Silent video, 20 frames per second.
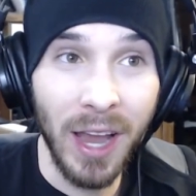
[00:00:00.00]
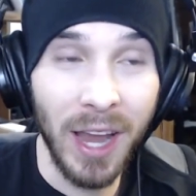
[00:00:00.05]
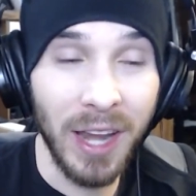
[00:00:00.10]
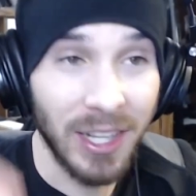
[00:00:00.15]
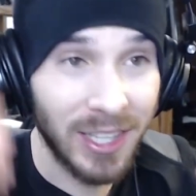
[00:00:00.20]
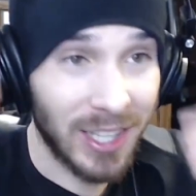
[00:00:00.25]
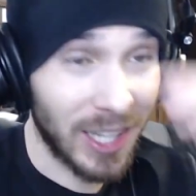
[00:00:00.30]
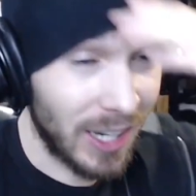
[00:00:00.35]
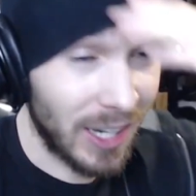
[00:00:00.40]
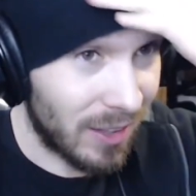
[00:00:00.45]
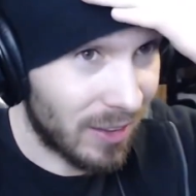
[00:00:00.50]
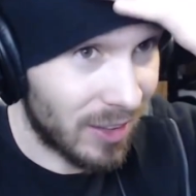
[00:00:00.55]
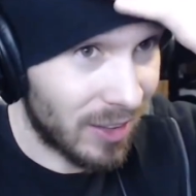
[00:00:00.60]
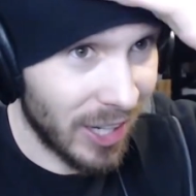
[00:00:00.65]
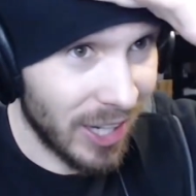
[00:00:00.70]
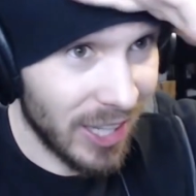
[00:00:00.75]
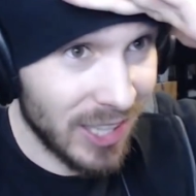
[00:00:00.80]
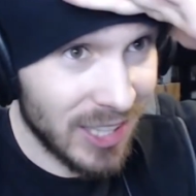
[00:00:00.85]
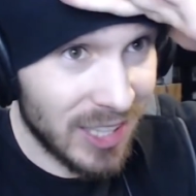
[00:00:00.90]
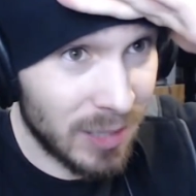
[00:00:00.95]
and it's like
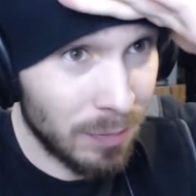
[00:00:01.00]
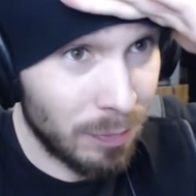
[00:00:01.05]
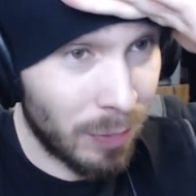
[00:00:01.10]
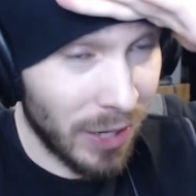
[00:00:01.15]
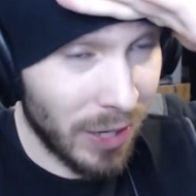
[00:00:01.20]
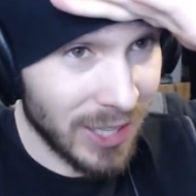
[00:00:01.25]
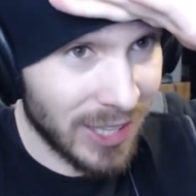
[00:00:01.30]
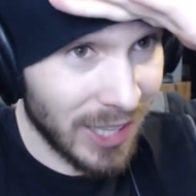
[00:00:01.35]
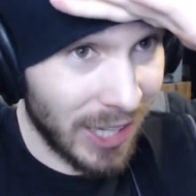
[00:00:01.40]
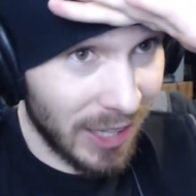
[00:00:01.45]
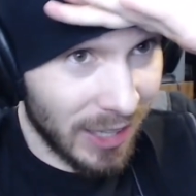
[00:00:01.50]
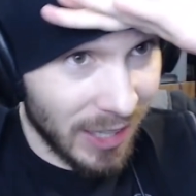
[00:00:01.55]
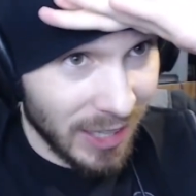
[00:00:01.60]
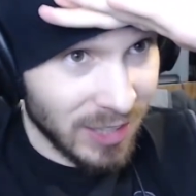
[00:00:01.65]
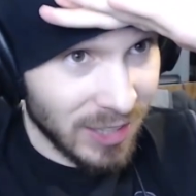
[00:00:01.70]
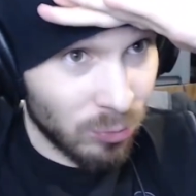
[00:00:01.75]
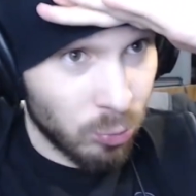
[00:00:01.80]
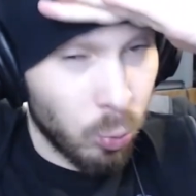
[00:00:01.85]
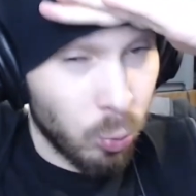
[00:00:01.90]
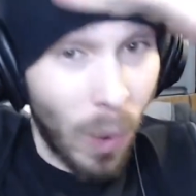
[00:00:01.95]
this, but it's like,
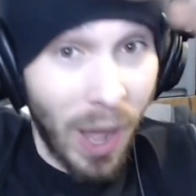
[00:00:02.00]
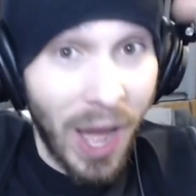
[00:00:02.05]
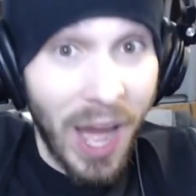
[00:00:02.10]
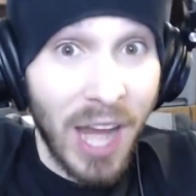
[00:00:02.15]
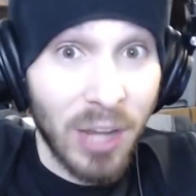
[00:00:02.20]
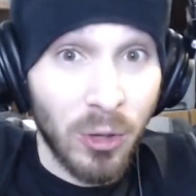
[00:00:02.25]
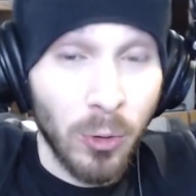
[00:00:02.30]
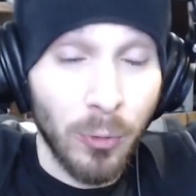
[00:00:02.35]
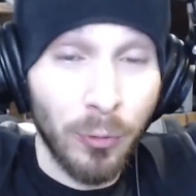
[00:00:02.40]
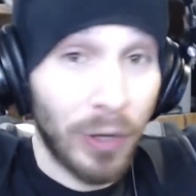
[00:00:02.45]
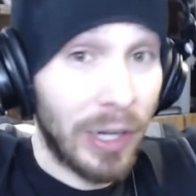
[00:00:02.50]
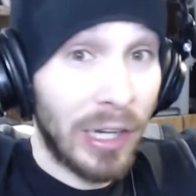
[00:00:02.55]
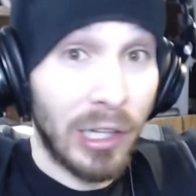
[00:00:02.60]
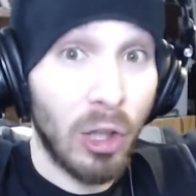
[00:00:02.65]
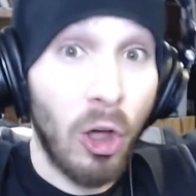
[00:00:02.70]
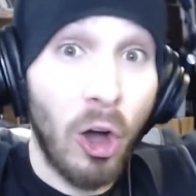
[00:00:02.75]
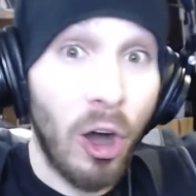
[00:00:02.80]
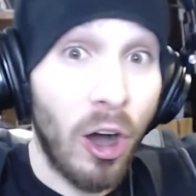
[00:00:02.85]
it's way too freaking